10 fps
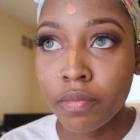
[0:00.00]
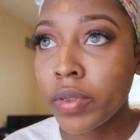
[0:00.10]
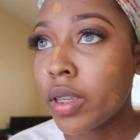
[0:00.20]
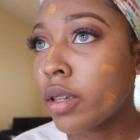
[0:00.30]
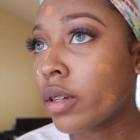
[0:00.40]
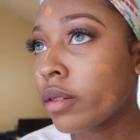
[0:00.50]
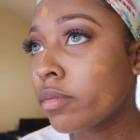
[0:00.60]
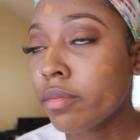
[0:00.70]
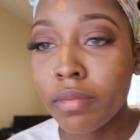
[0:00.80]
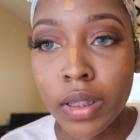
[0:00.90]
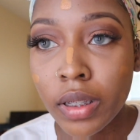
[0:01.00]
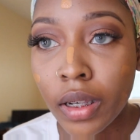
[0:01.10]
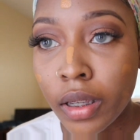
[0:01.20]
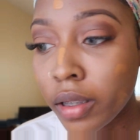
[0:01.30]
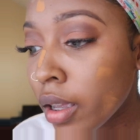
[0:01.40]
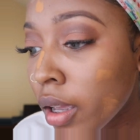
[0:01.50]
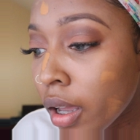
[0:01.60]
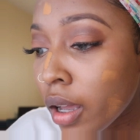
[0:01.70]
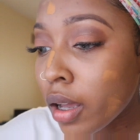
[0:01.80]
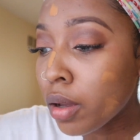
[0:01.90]
yeah, this ain't it.
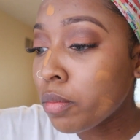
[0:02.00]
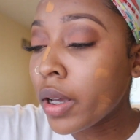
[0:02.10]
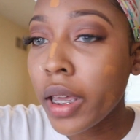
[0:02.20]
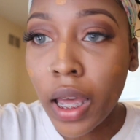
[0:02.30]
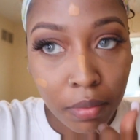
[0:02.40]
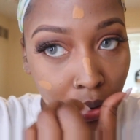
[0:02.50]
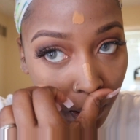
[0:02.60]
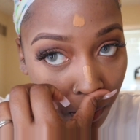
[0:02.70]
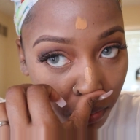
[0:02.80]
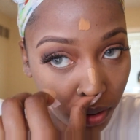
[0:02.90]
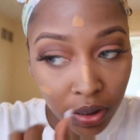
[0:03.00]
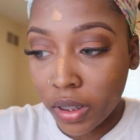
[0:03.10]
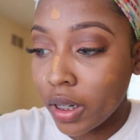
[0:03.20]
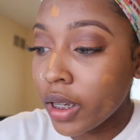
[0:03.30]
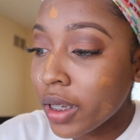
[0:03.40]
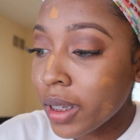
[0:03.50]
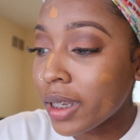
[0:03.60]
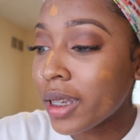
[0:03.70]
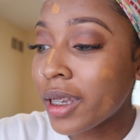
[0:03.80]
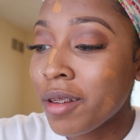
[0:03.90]
But I'm gonna make it work
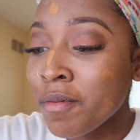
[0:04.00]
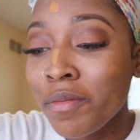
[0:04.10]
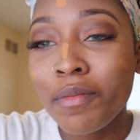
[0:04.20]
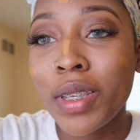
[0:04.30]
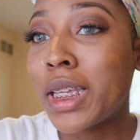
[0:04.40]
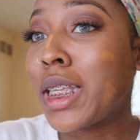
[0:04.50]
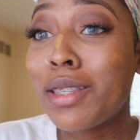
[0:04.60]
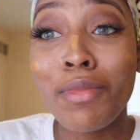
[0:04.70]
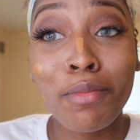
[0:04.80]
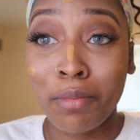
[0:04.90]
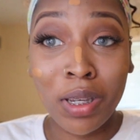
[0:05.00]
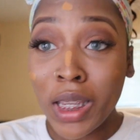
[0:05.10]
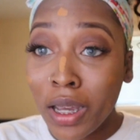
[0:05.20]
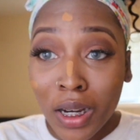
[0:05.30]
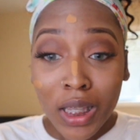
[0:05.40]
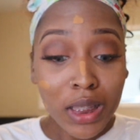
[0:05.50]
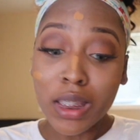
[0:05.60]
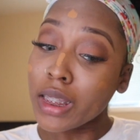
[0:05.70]
because I spent my money on it.